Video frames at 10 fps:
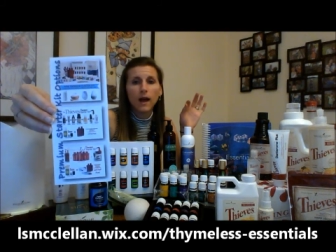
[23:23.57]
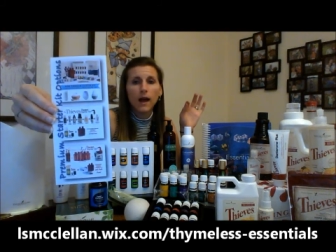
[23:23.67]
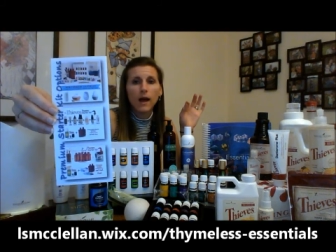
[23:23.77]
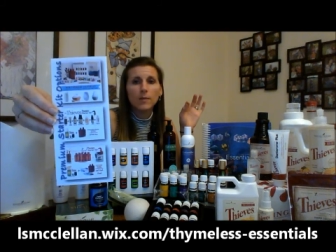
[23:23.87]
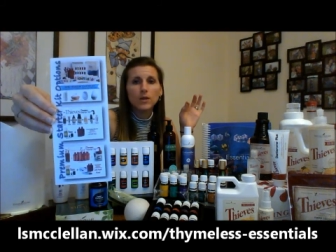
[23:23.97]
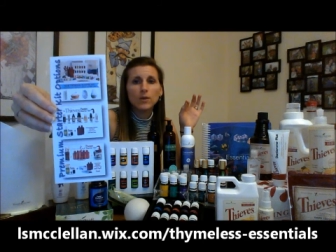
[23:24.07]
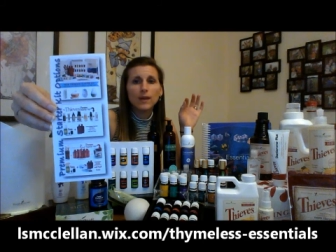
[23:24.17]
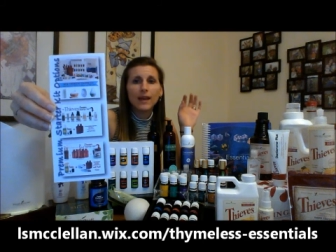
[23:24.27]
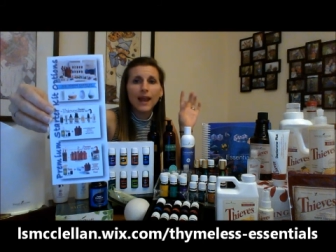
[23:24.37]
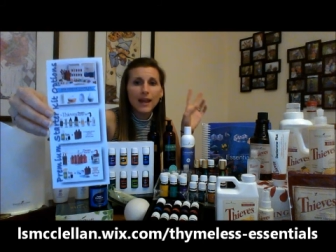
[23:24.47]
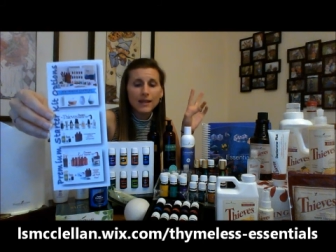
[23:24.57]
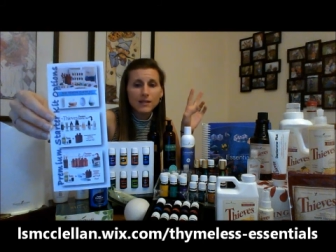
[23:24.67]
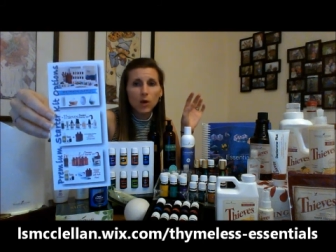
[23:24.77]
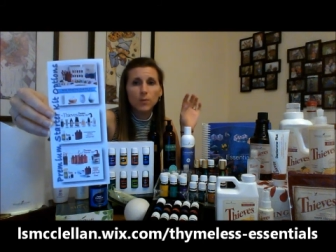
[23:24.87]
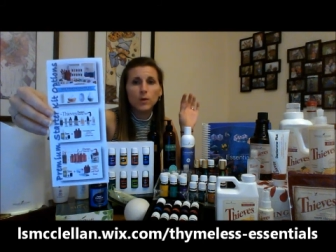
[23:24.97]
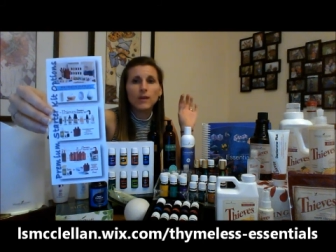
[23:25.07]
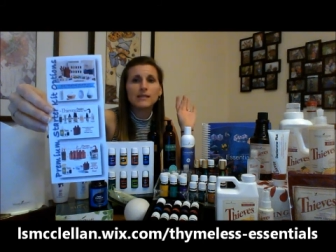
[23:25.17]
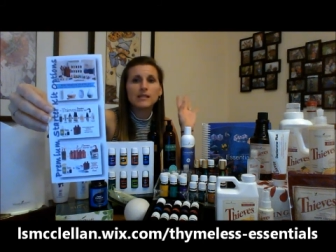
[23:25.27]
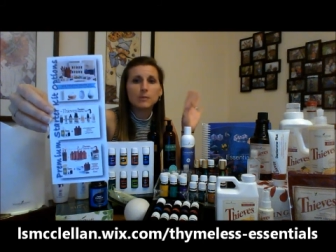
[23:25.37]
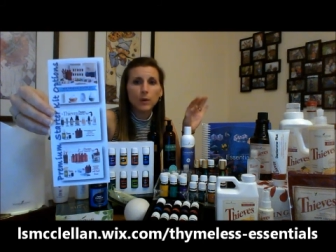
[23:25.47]
You get hand soap, you get
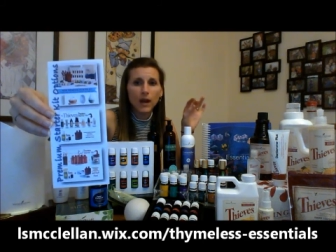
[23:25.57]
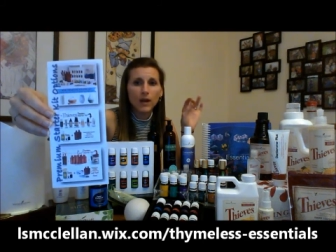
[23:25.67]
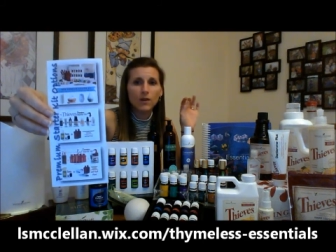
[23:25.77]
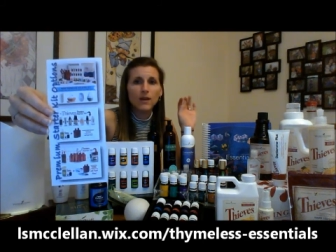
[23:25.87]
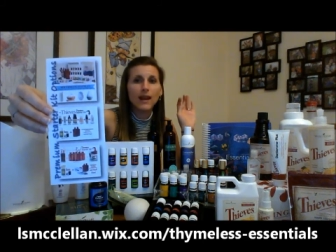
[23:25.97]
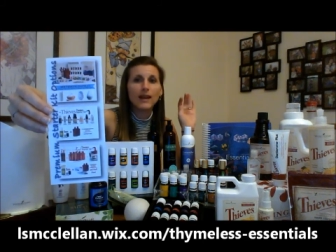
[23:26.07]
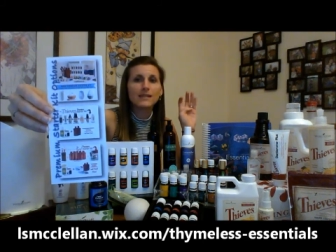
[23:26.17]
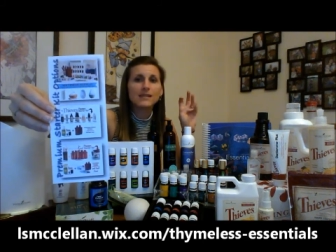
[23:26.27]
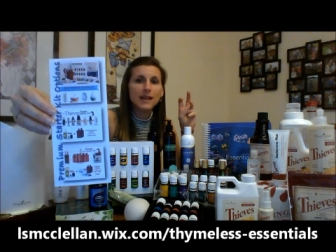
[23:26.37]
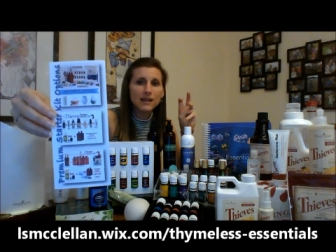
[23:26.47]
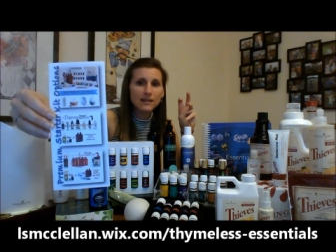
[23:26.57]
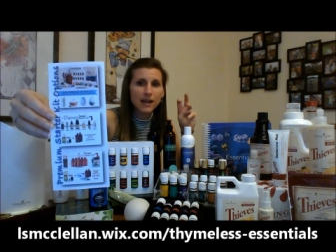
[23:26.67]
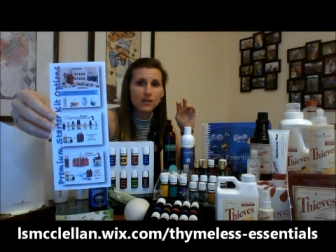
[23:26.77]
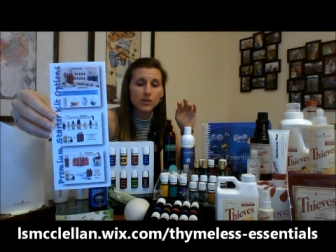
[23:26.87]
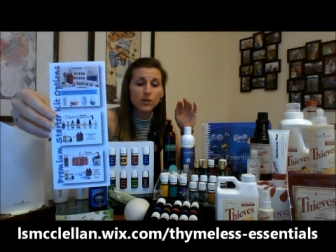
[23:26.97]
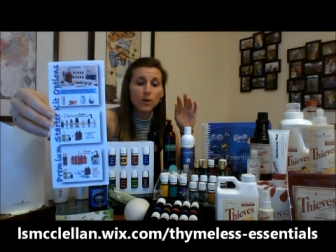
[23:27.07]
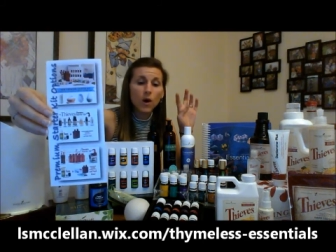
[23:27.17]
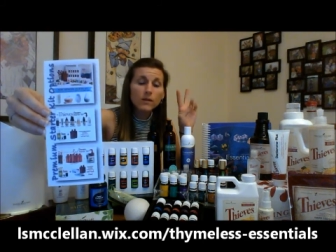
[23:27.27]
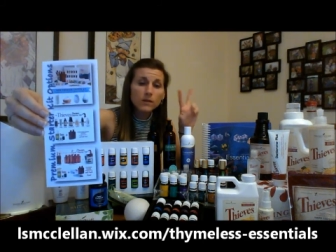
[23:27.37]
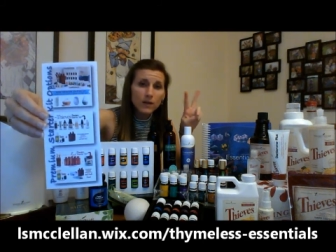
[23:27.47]
spray, you get hand sanitizer. You
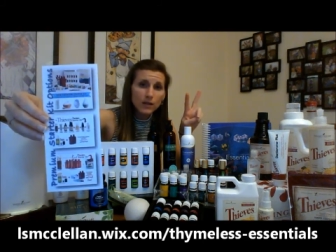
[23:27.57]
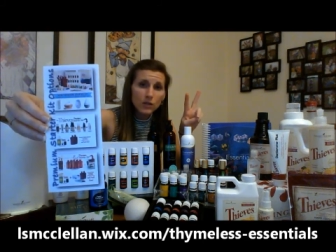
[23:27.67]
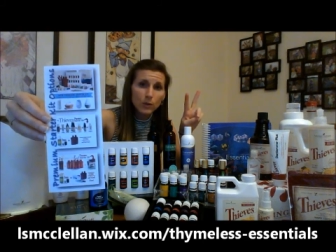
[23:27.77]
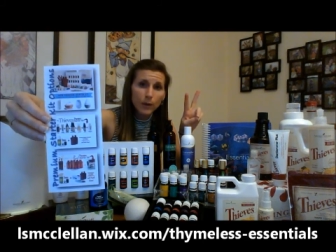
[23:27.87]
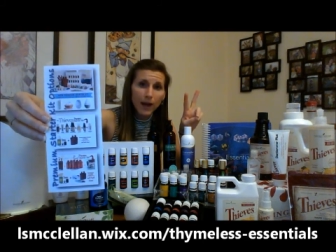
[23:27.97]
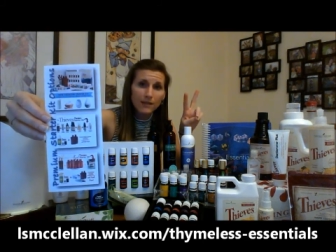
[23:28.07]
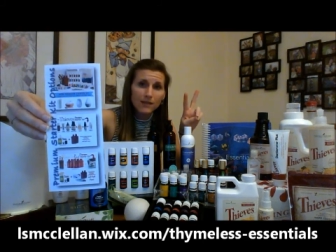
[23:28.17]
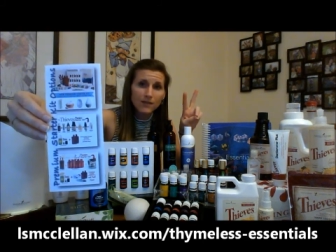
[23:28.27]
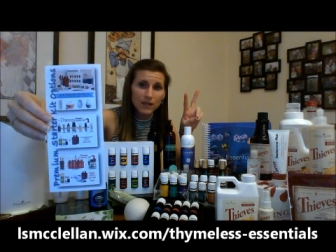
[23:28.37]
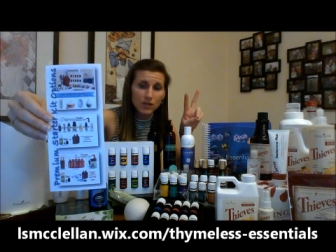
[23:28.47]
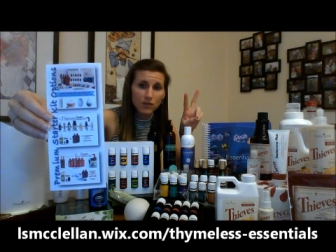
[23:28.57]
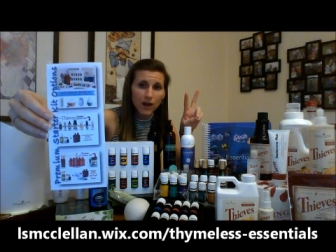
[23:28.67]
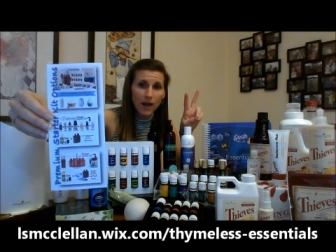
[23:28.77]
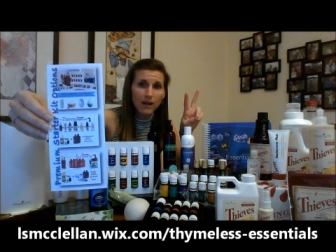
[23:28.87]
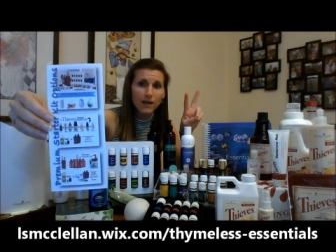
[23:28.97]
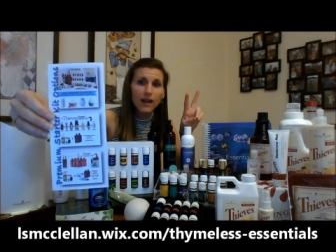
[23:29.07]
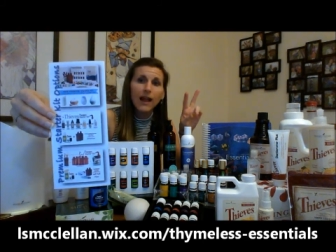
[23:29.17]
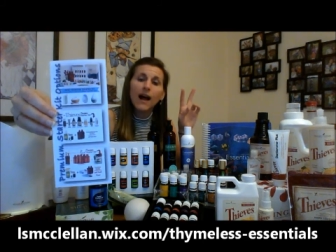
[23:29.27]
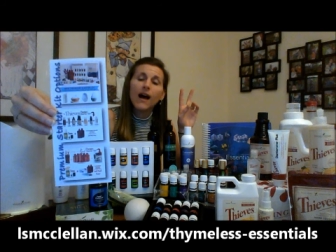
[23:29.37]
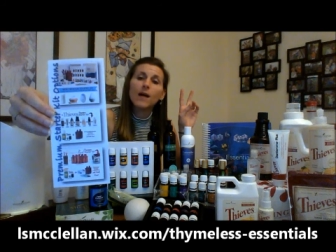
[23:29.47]
also get 2 packs of Nietzsche Red,
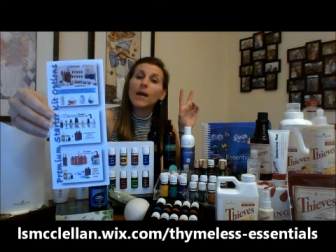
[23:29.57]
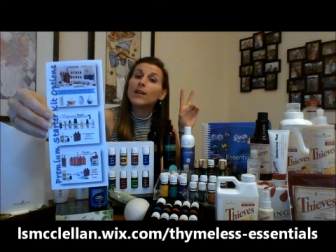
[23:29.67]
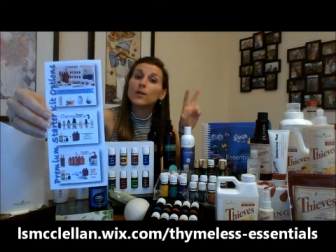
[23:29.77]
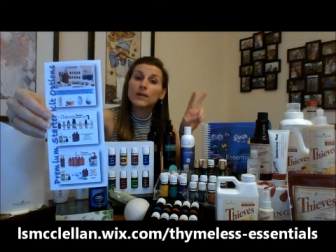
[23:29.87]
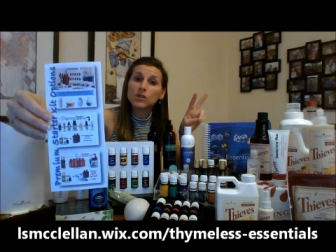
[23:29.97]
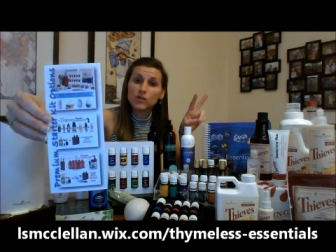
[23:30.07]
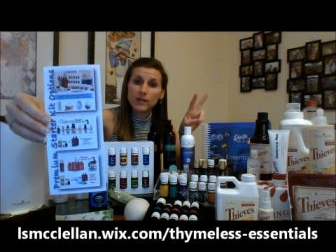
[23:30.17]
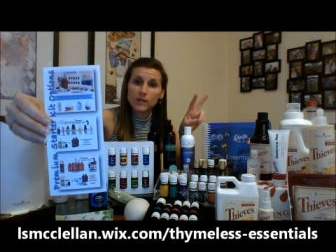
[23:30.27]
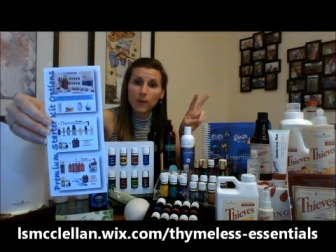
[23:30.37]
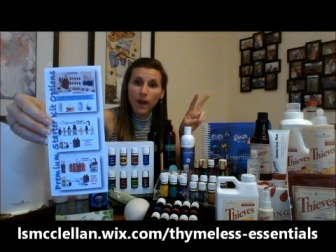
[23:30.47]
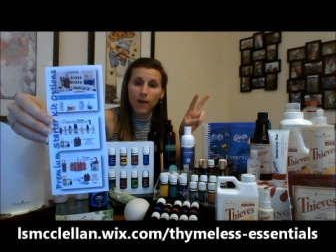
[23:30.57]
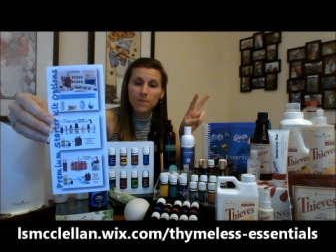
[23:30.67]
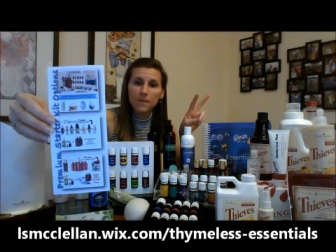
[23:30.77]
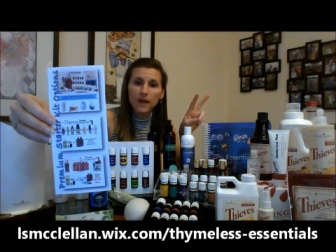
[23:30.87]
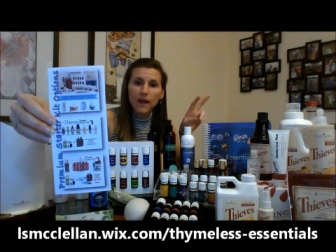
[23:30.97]
and you get Stress Away.